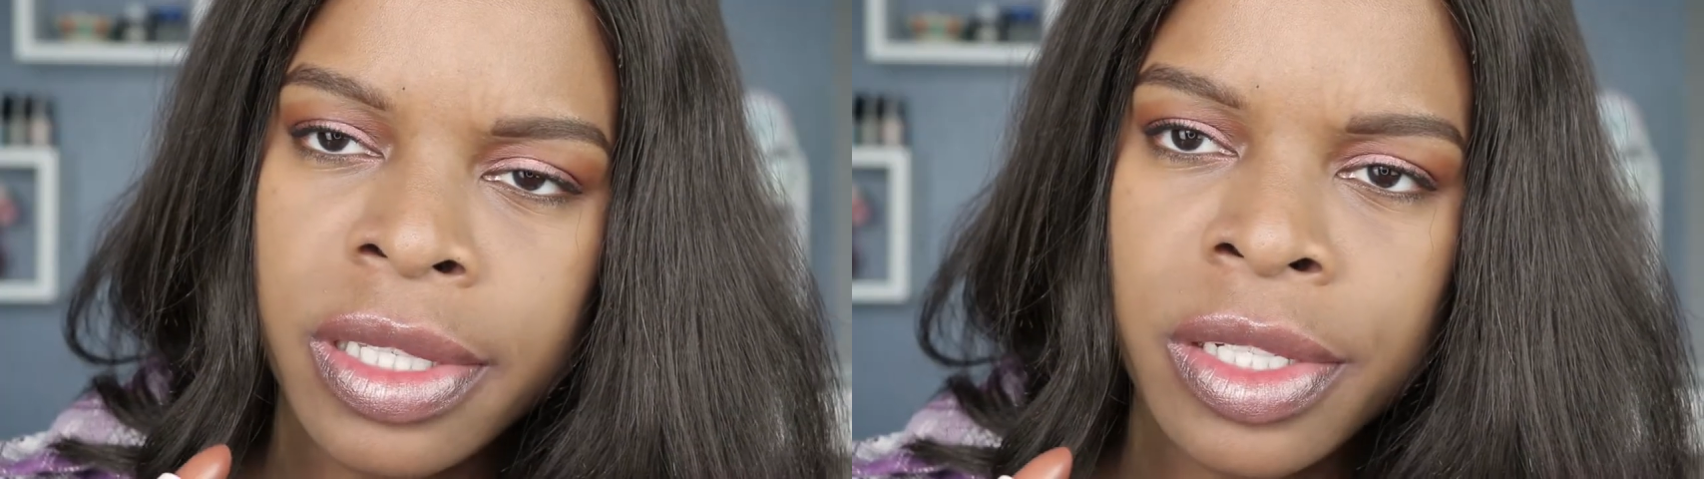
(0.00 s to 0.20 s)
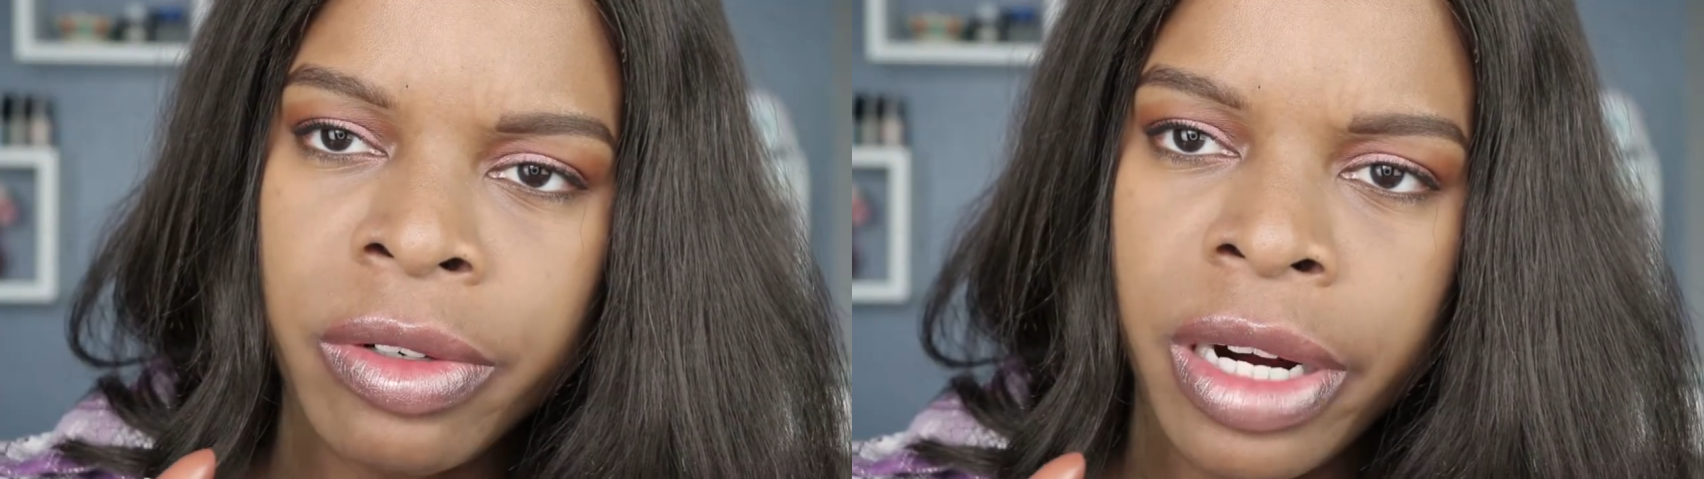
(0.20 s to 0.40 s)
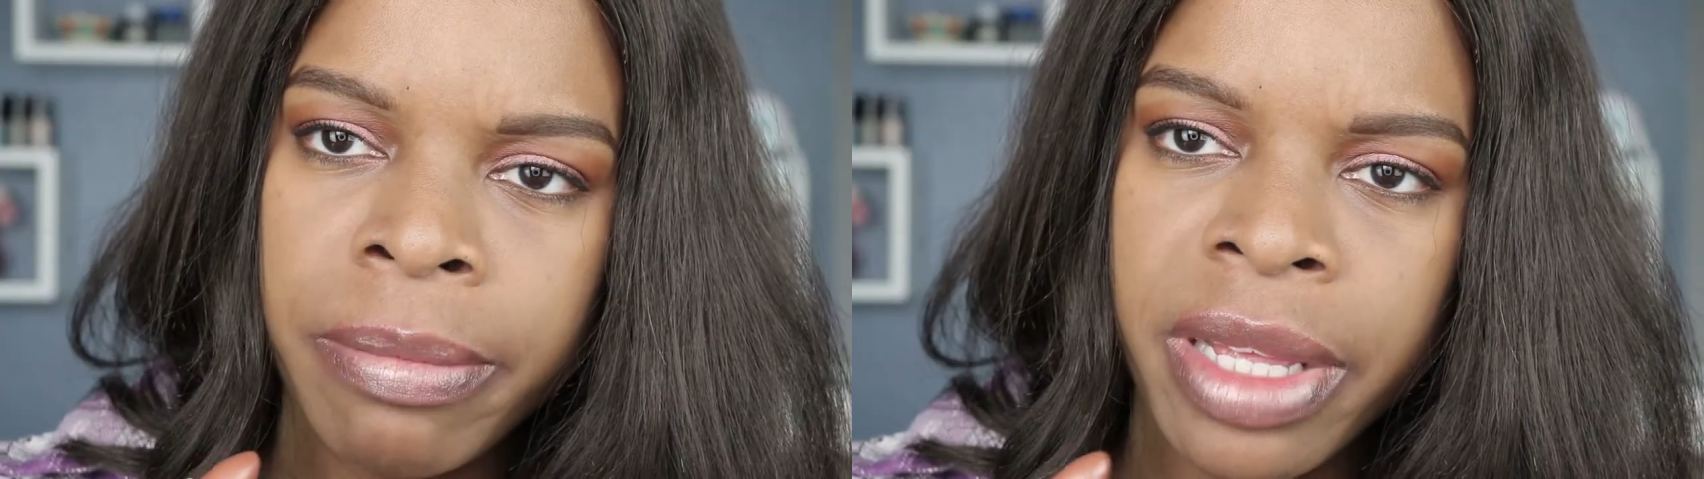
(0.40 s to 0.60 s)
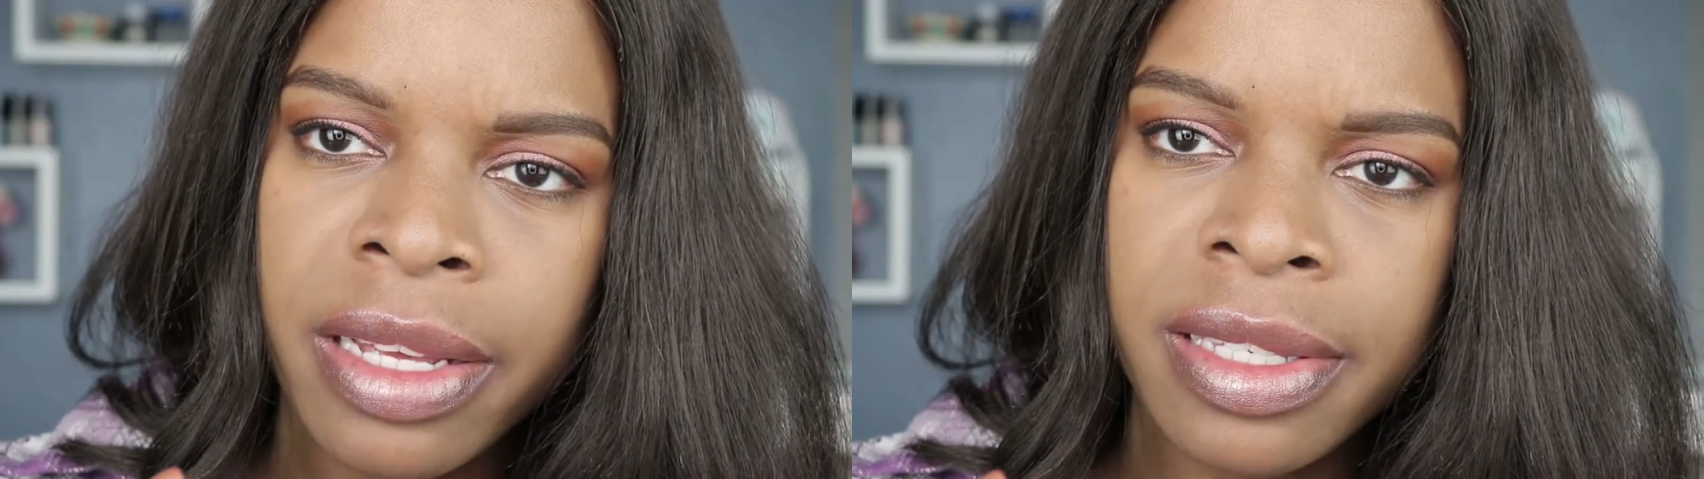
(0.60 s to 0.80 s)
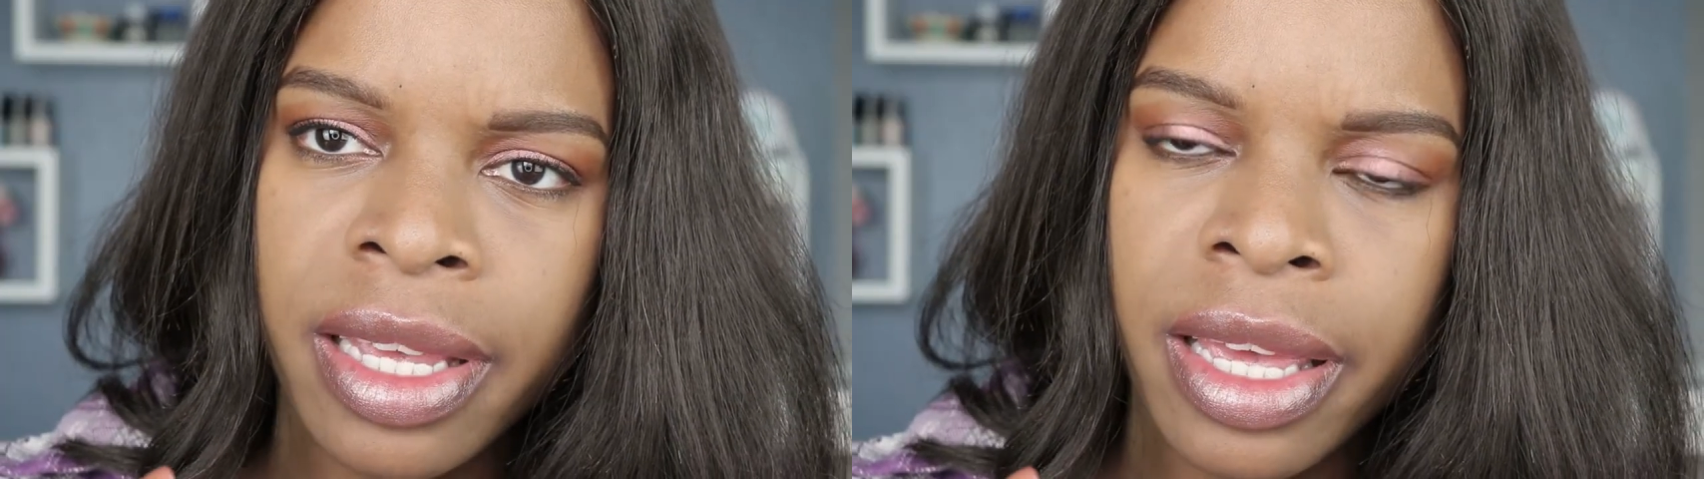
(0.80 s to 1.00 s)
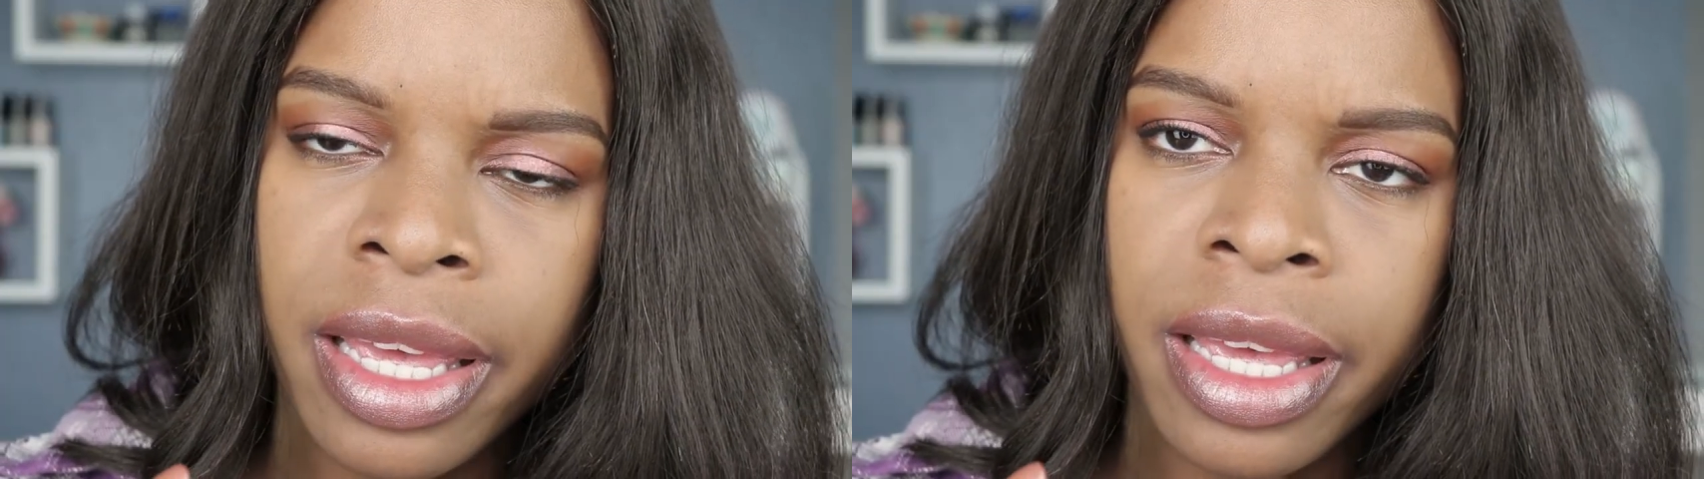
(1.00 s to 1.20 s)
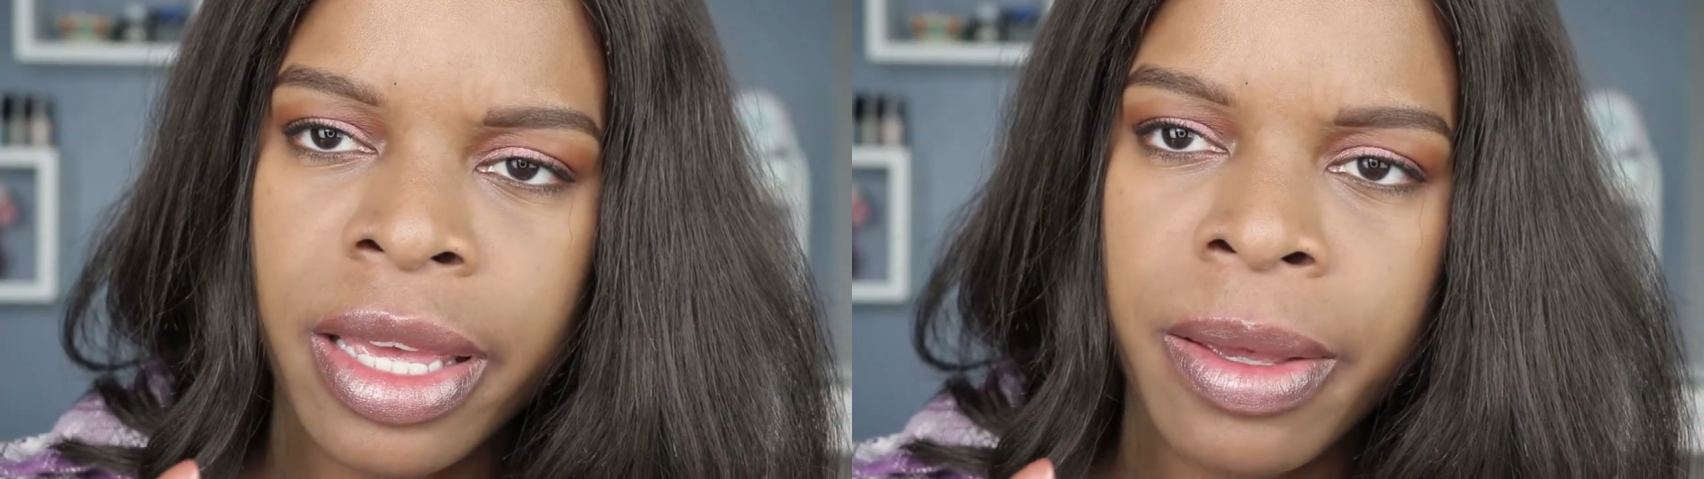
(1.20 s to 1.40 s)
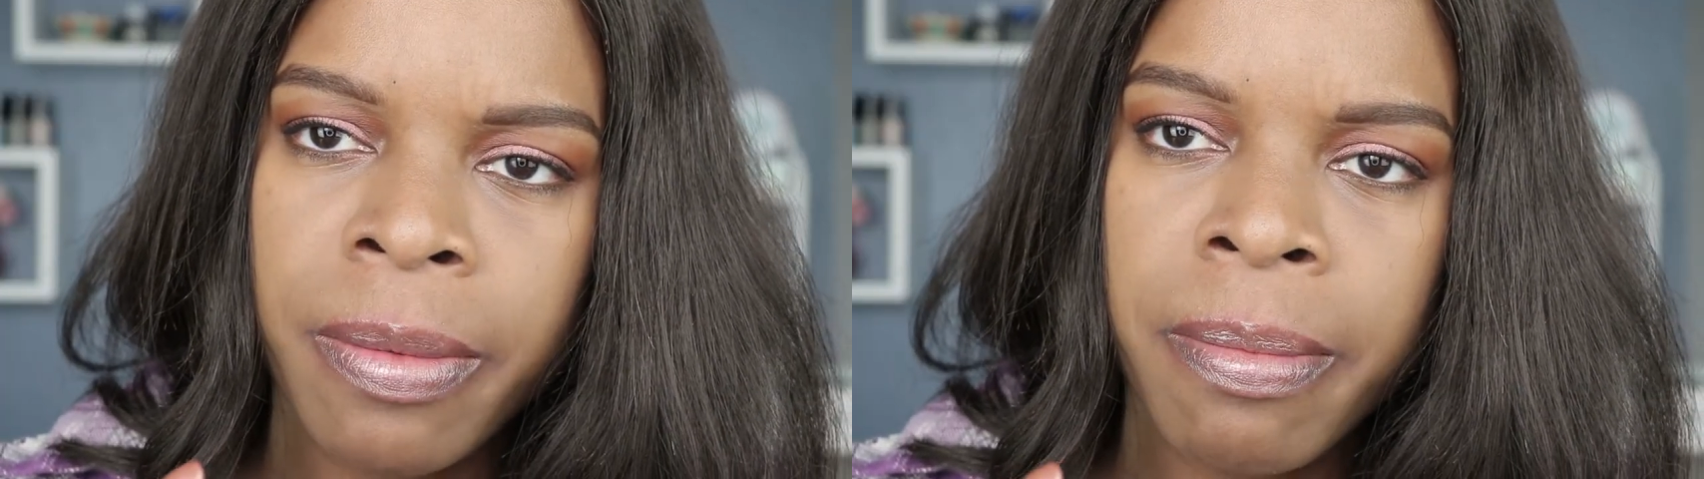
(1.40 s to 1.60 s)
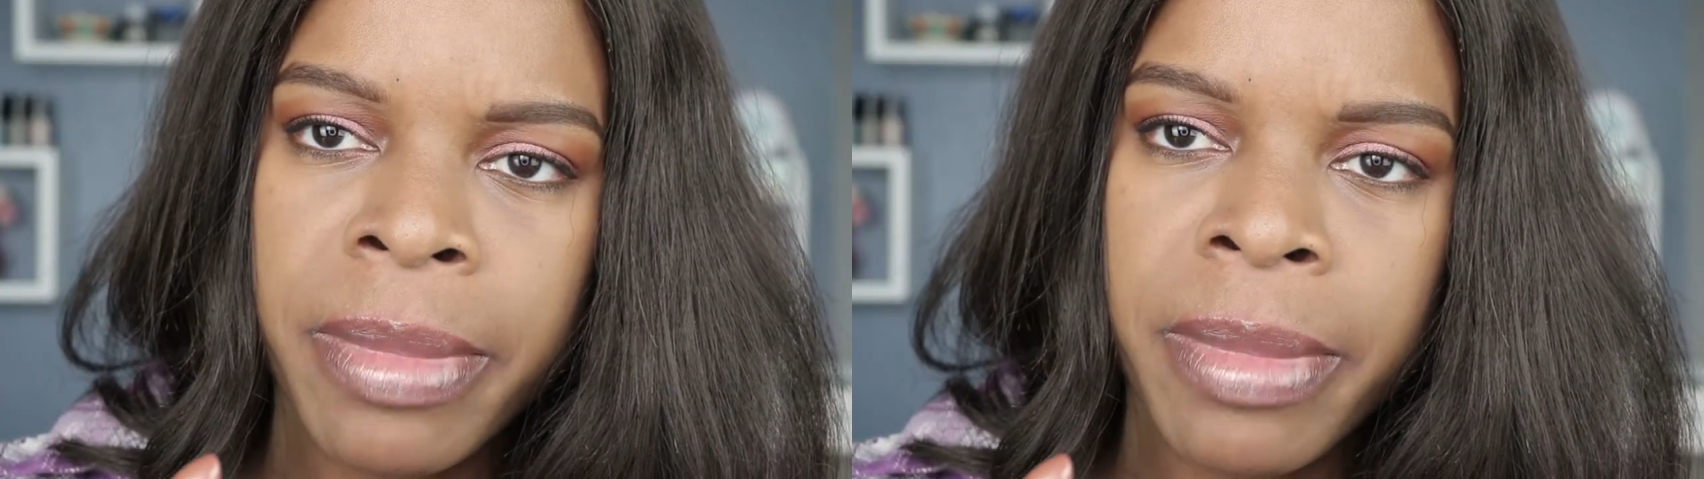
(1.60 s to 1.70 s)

described as a